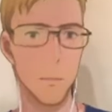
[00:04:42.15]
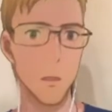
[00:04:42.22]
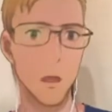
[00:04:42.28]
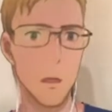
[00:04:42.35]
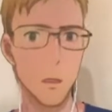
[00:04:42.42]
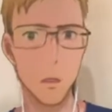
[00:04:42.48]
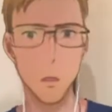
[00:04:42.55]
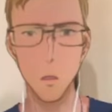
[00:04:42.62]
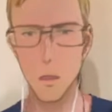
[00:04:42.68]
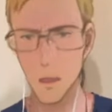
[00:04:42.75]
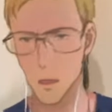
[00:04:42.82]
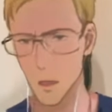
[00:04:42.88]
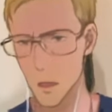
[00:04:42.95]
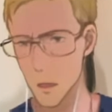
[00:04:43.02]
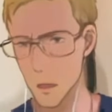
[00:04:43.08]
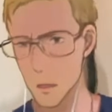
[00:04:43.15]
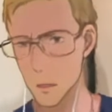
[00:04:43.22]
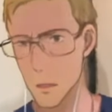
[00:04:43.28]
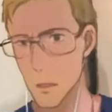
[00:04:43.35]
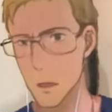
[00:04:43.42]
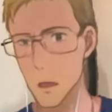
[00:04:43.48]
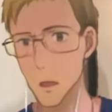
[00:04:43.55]
And this is currently, I think it's
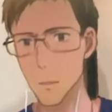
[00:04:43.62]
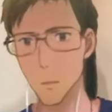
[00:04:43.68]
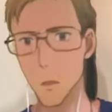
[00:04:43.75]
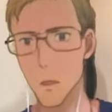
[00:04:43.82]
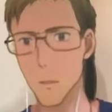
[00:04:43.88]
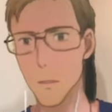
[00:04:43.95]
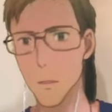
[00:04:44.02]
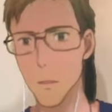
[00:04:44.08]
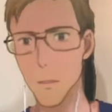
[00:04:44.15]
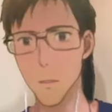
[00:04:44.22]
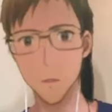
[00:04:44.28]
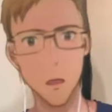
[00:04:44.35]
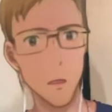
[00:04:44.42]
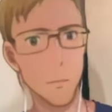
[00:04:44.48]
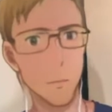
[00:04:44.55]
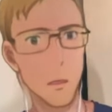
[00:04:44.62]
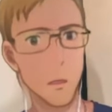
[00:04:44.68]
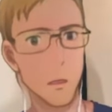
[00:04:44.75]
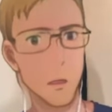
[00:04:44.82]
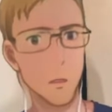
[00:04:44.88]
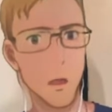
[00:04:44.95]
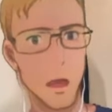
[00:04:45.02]
6.5
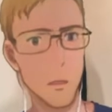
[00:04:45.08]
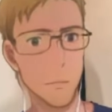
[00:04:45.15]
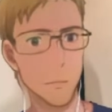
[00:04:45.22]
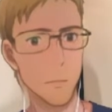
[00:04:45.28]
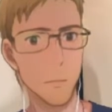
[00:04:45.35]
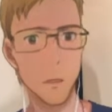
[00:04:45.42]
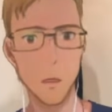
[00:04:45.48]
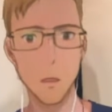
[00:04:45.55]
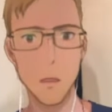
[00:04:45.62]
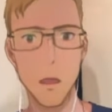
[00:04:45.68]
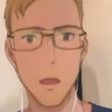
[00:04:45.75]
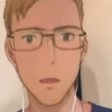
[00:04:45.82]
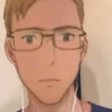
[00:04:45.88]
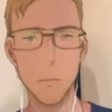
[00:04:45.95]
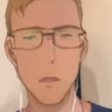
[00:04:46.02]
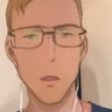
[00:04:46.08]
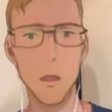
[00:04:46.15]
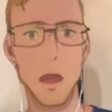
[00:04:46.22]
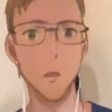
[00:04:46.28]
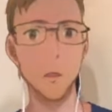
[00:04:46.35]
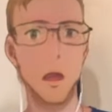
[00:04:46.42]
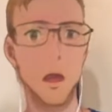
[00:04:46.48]
Bitcoin, right? Since last Bitcoin
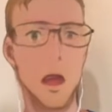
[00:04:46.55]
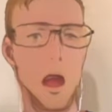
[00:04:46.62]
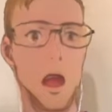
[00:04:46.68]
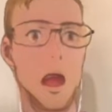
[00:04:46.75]
halvening.